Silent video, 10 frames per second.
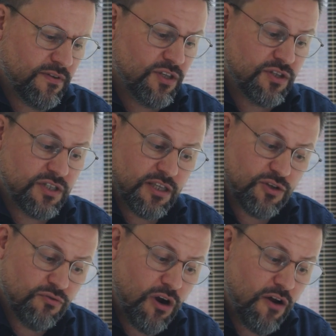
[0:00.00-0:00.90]
And you see the
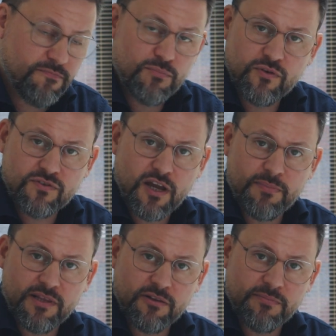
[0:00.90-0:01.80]
graph moves
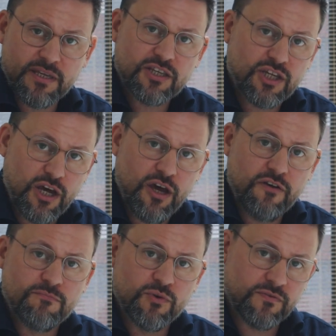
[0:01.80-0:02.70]
up a little bit, the
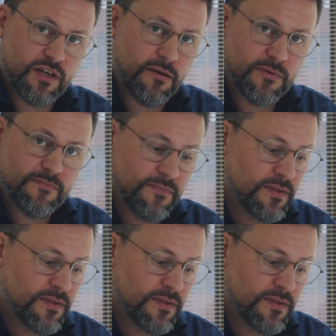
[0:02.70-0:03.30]
curve moves up.